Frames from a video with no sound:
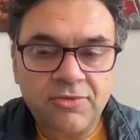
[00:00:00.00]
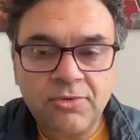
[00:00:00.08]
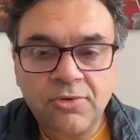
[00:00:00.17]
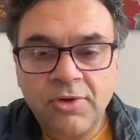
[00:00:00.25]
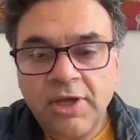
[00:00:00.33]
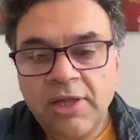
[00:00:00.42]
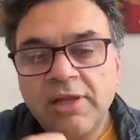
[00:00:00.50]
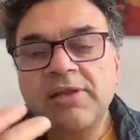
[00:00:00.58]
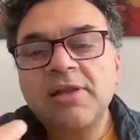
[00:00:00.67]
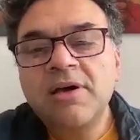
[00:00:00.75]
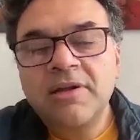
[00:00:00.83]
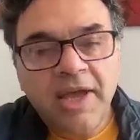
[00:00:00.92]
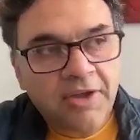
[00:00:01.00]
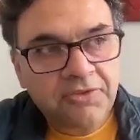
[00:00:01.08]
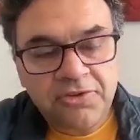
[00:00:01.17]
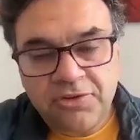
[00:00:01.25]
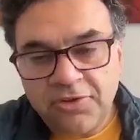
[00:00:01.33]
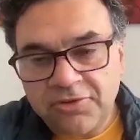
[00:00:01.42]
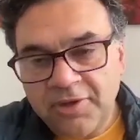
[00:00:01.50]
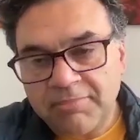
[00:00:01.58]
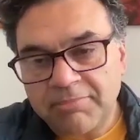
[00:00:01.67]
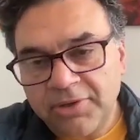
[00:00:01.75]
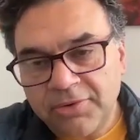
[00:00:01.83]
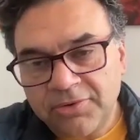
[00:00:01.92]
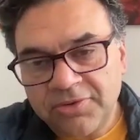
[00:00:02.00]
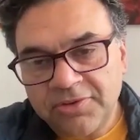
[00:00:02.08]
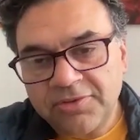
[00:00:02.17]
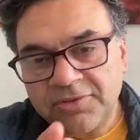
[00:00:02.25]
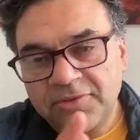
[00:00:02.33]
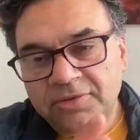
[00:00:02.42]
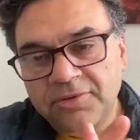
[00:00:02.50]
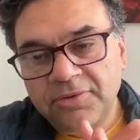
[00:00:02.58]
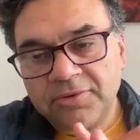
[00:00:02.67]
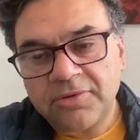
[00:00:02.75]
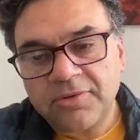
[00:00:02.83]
or learn how to use computers to